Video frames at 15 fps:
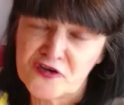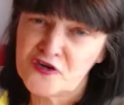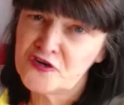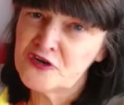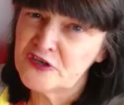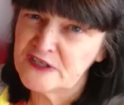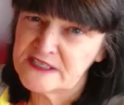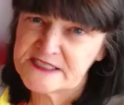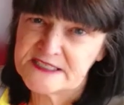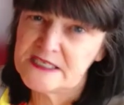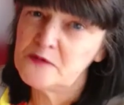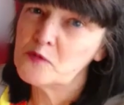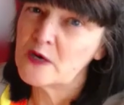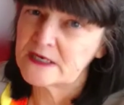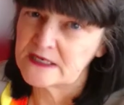going to see
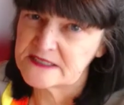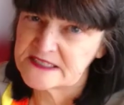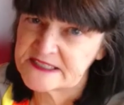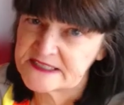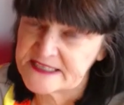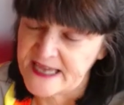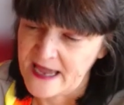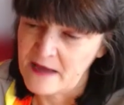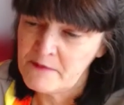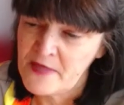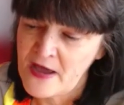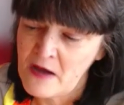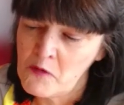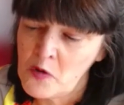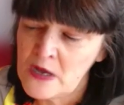what a scam
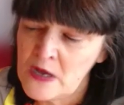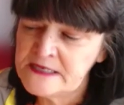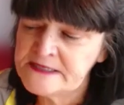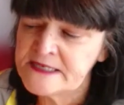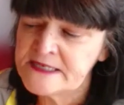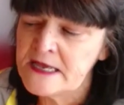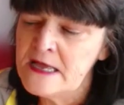that was.